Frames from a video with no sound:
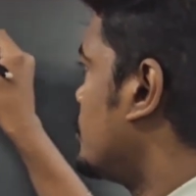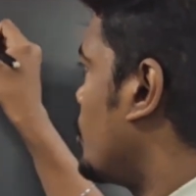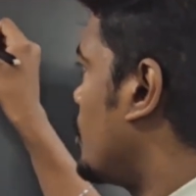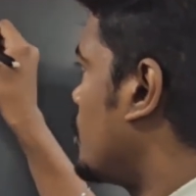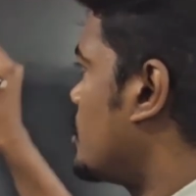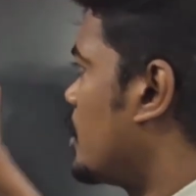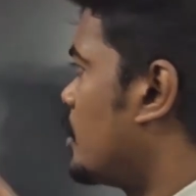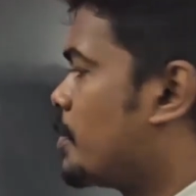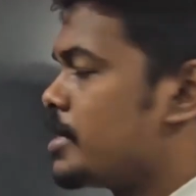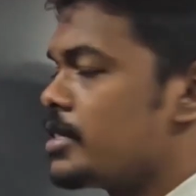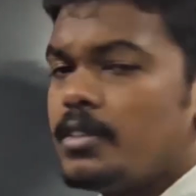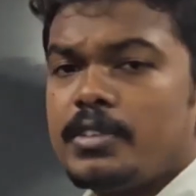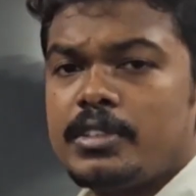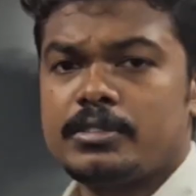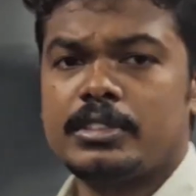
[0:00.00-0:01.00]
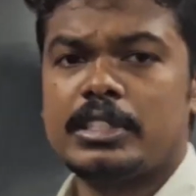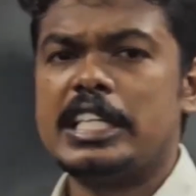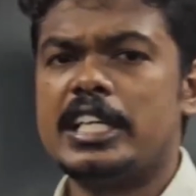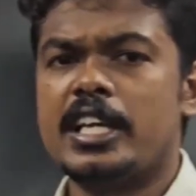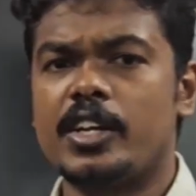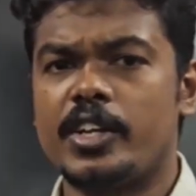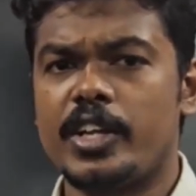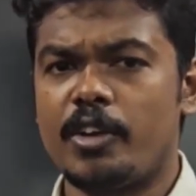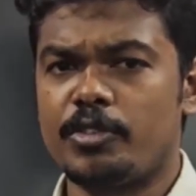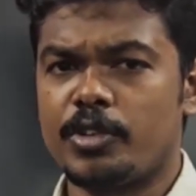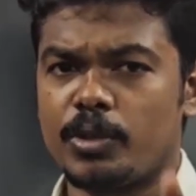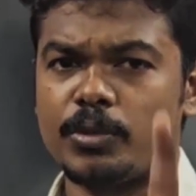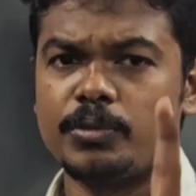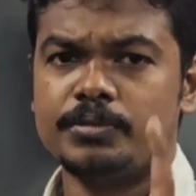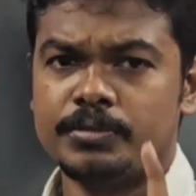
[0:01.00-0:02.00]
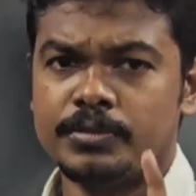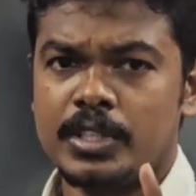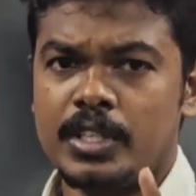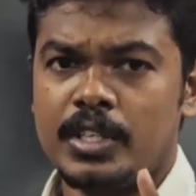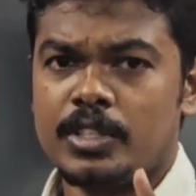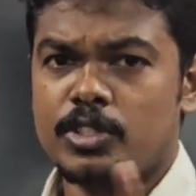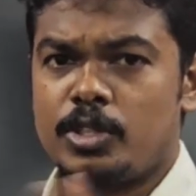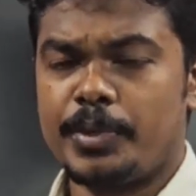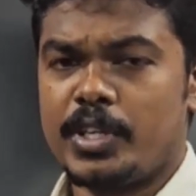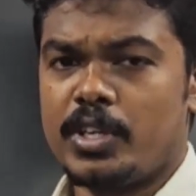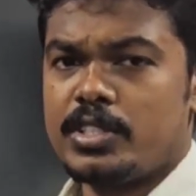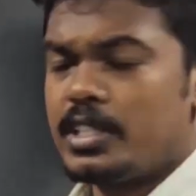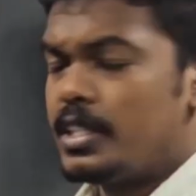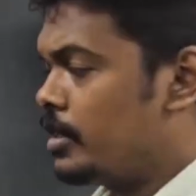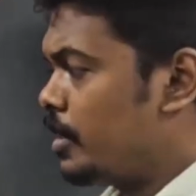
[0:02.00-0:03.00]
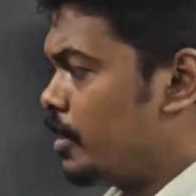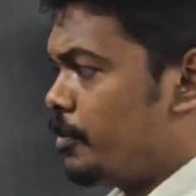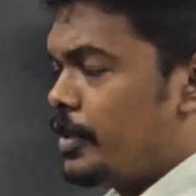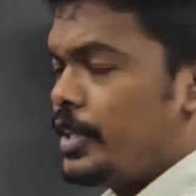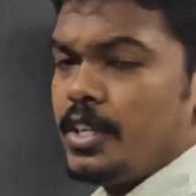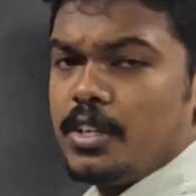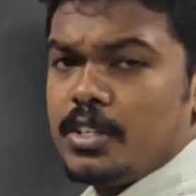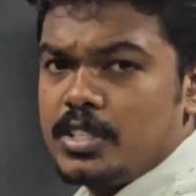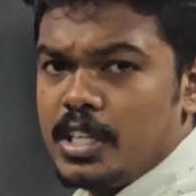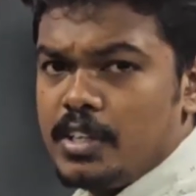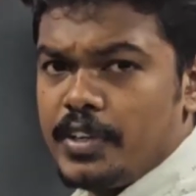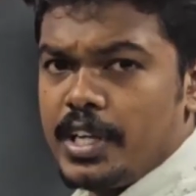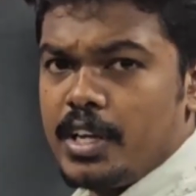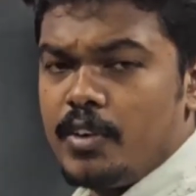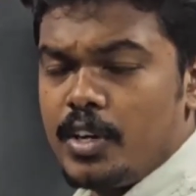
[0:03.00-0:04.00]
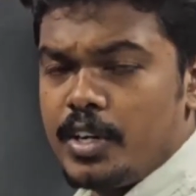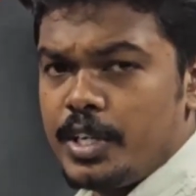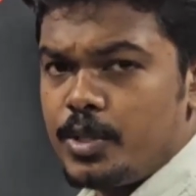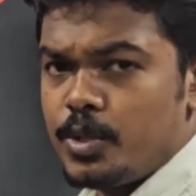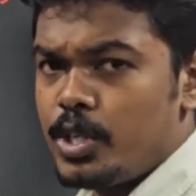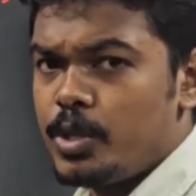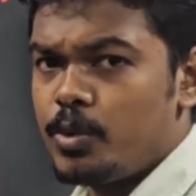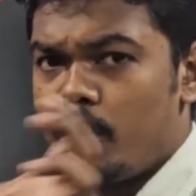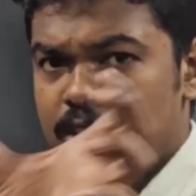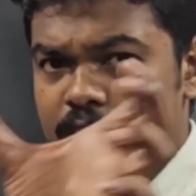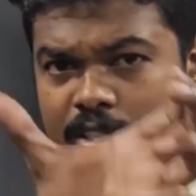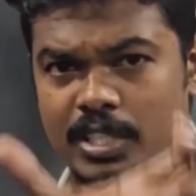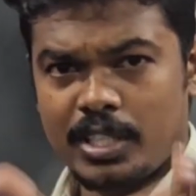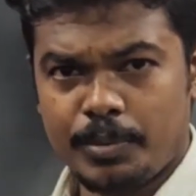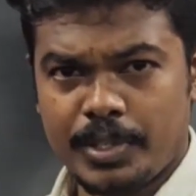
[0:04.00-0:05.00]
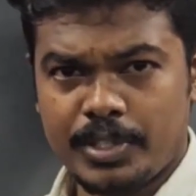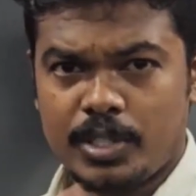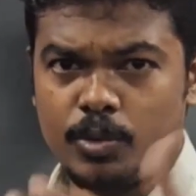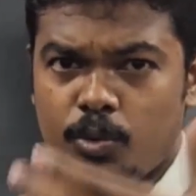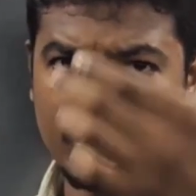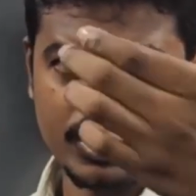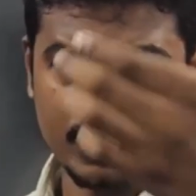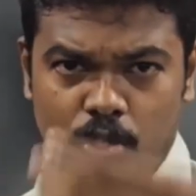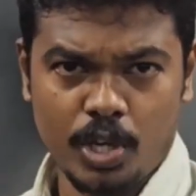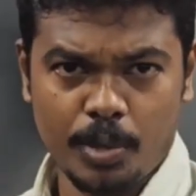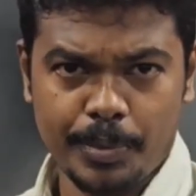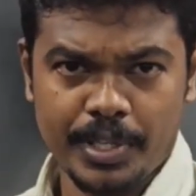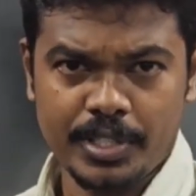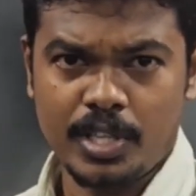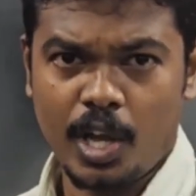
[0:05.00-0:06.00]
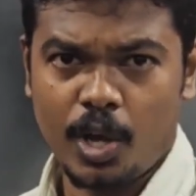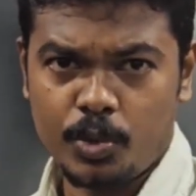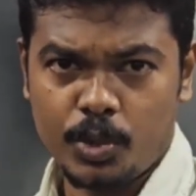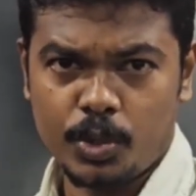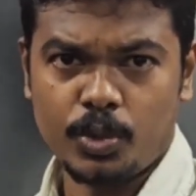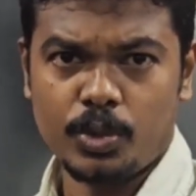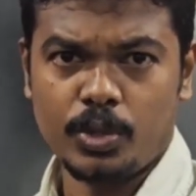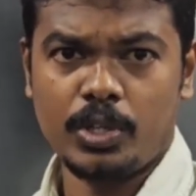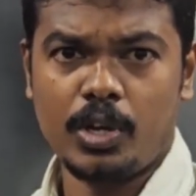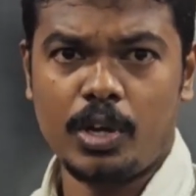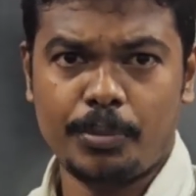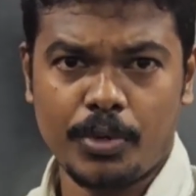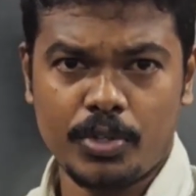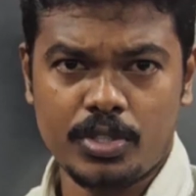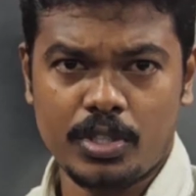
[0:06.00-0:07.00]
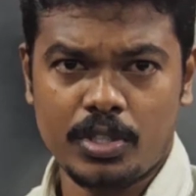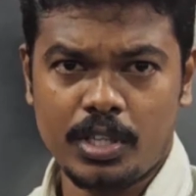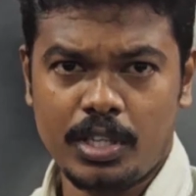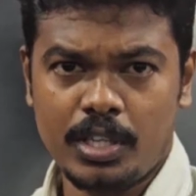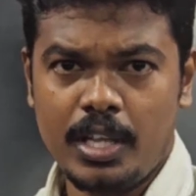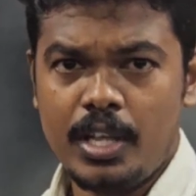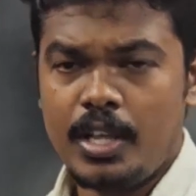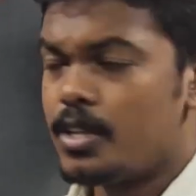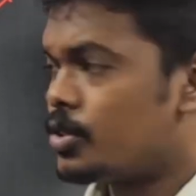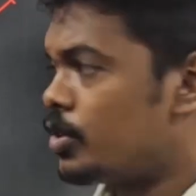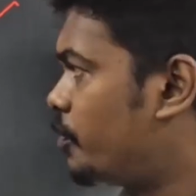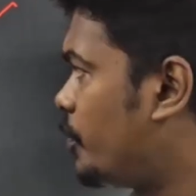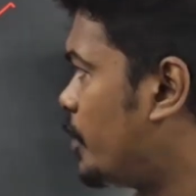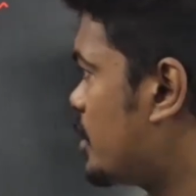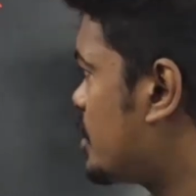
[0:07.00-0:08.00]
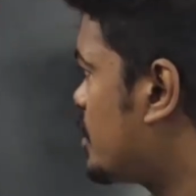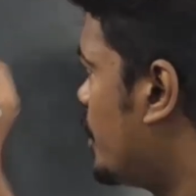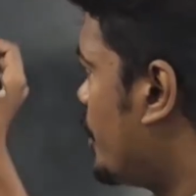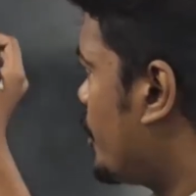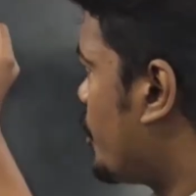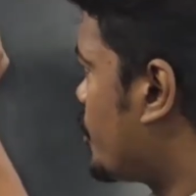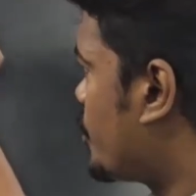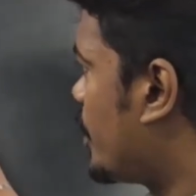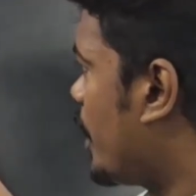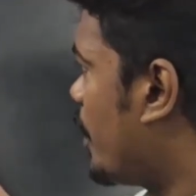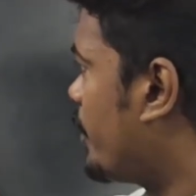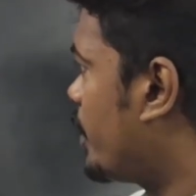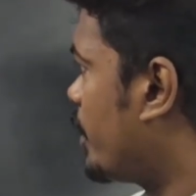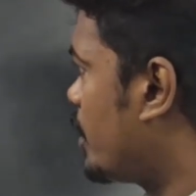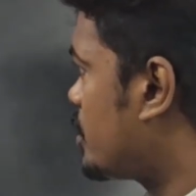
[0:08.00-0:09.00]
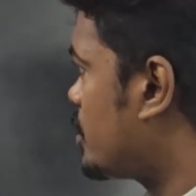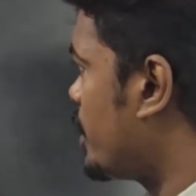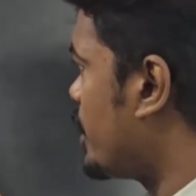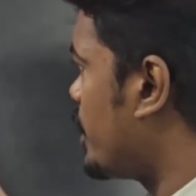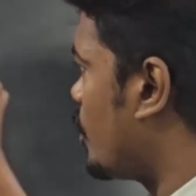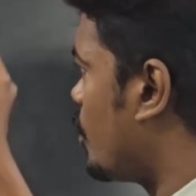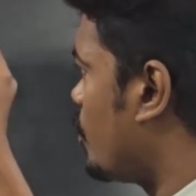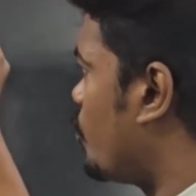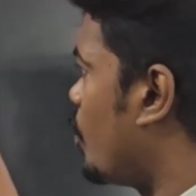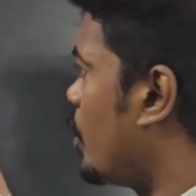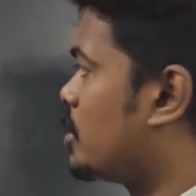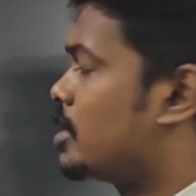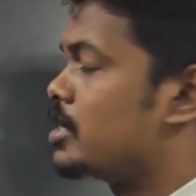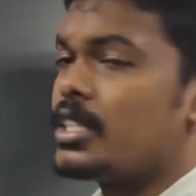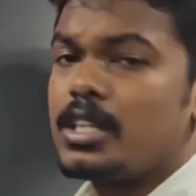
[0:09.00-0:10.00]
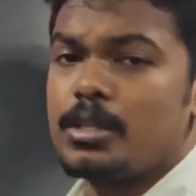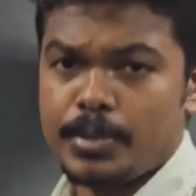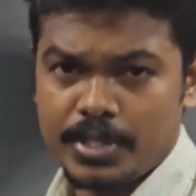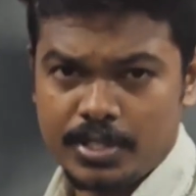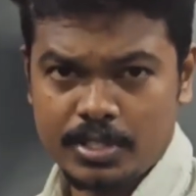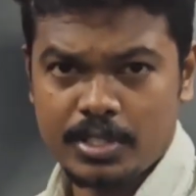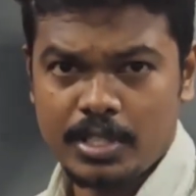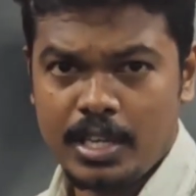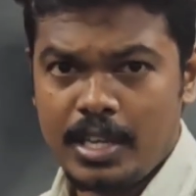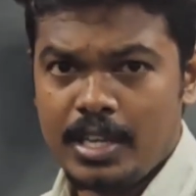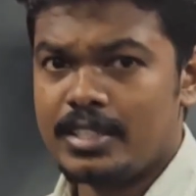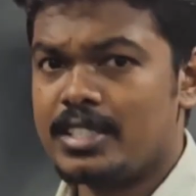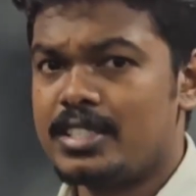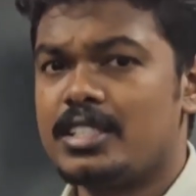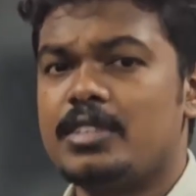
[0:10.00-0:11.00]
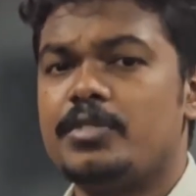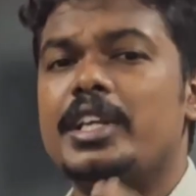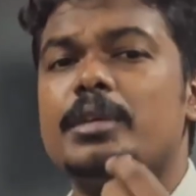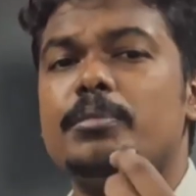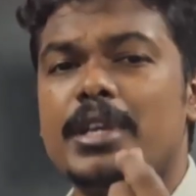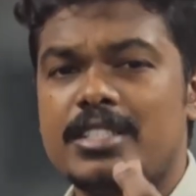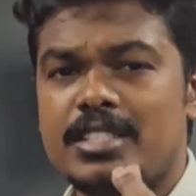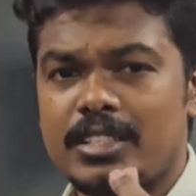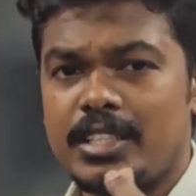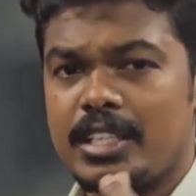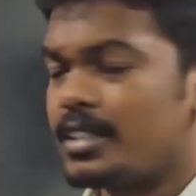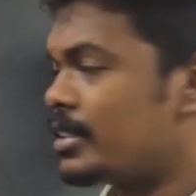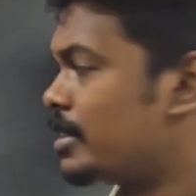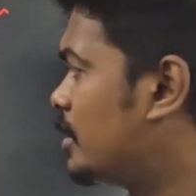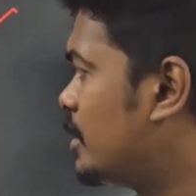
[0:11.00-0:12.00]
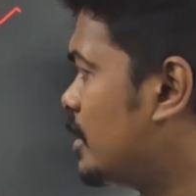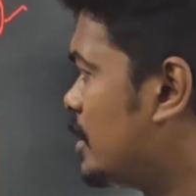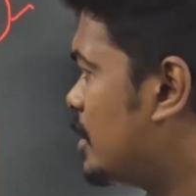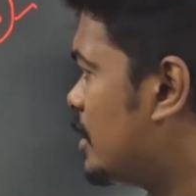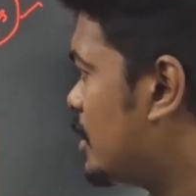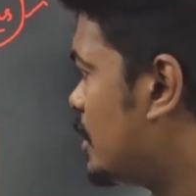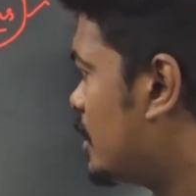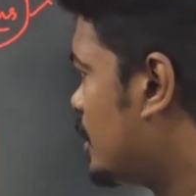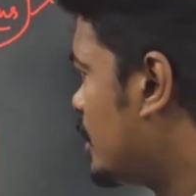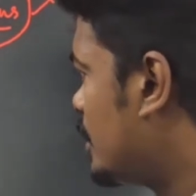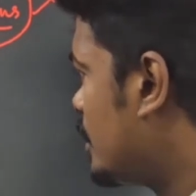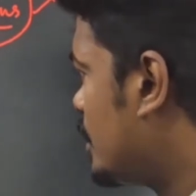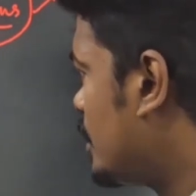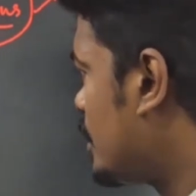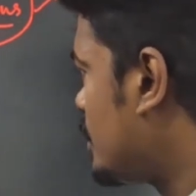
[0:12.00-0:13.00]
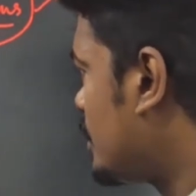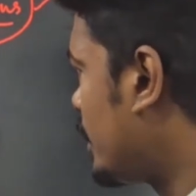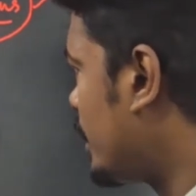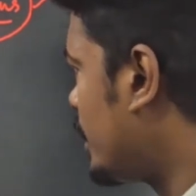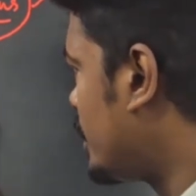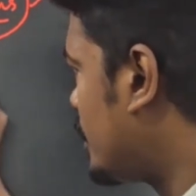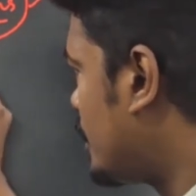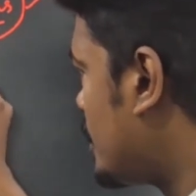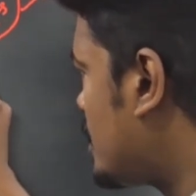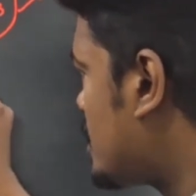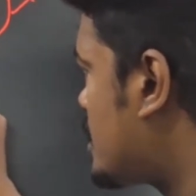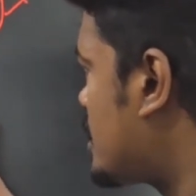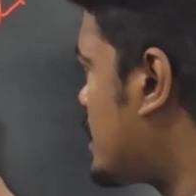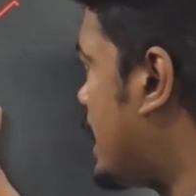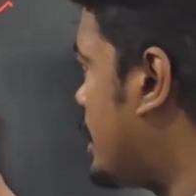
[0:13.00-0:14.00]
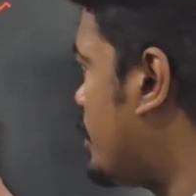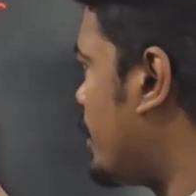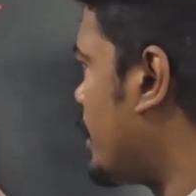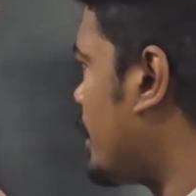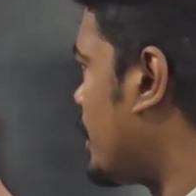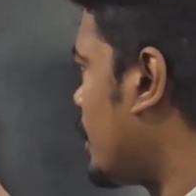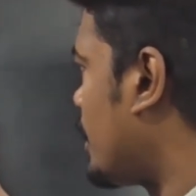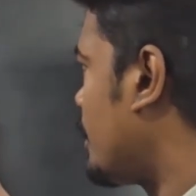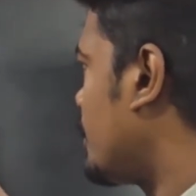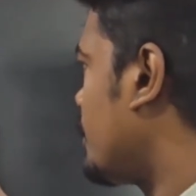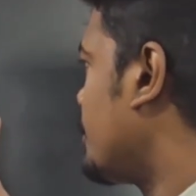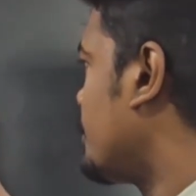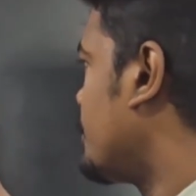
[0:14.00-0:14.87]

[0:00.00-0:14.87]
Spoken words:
What is syllabus given? Clearly you have to know. So because in the video itself, I have already told you what is the syllabus and what is the topics, how to approach and all. So first, you should have an understanding of what is the syllabus. This is a very basic thing. Second, study material.